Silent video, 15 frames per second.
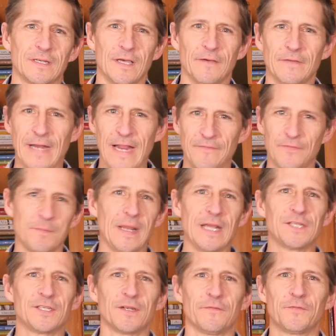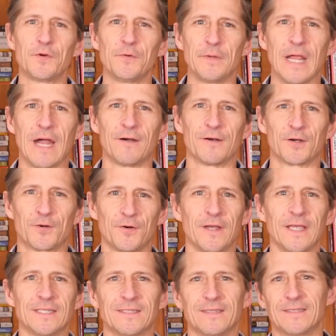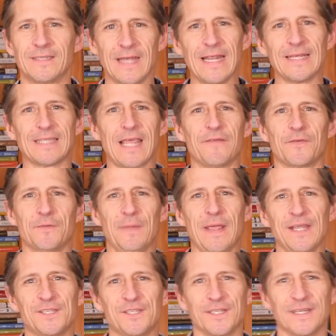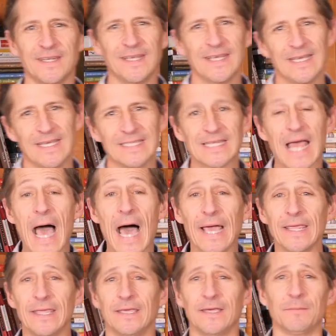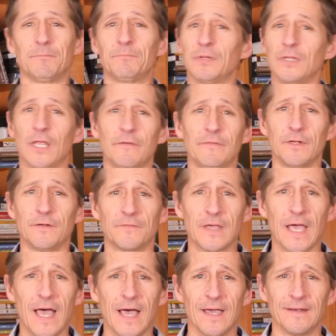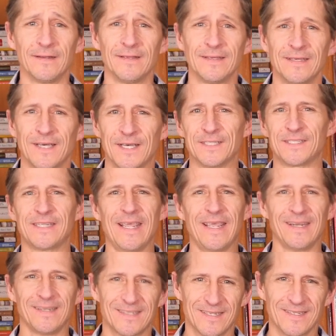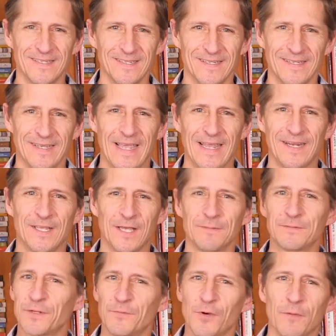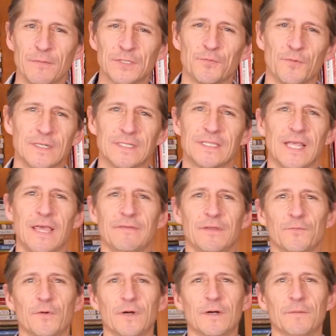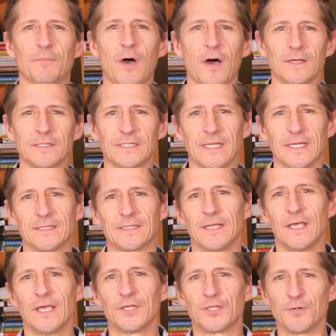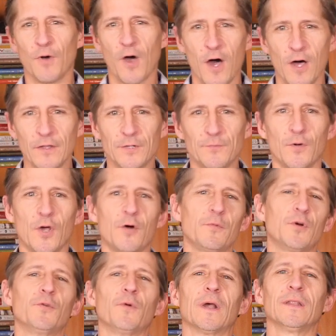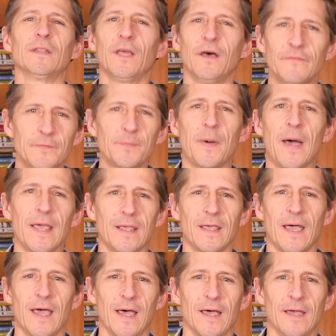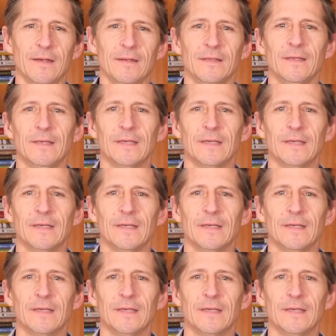of an affirmation of who we are in Christ. And today's affirmation is I am beloved of God, a saint. And it comes from Romans 1 7, where Paul says, To all in Rome who are loved by God